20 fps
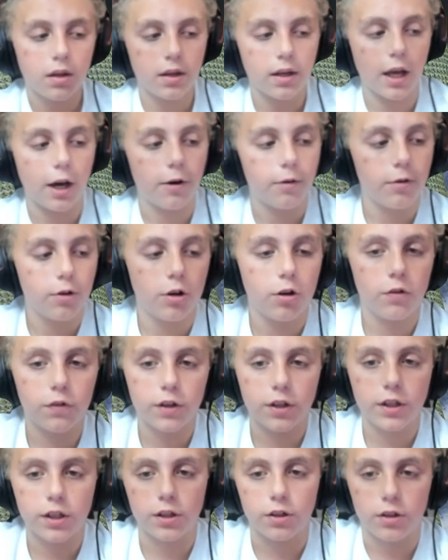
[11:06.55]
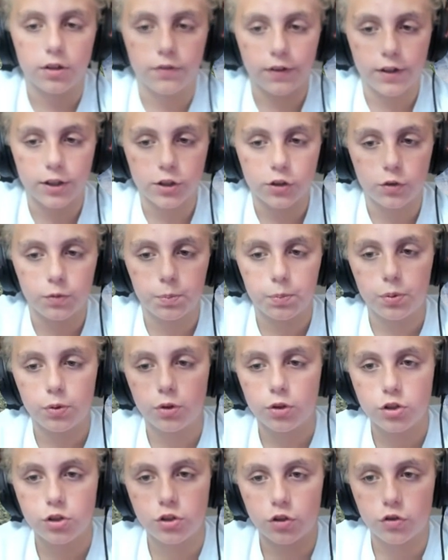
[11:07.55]
Now over here, if I just
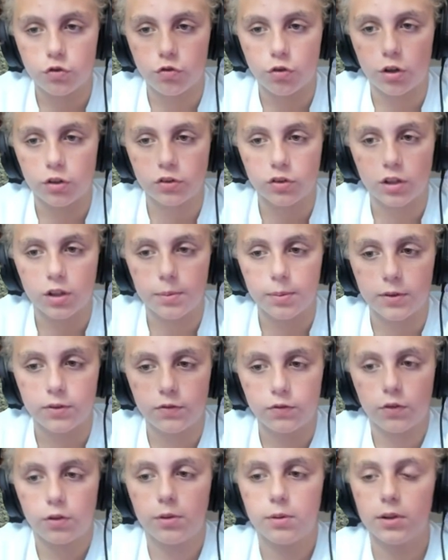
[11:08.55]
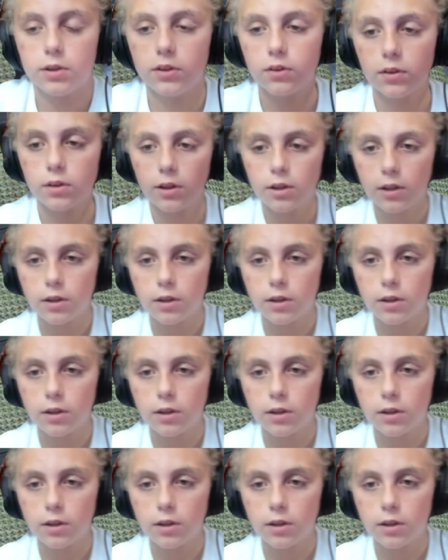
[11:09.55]
push the throttle a bit forward,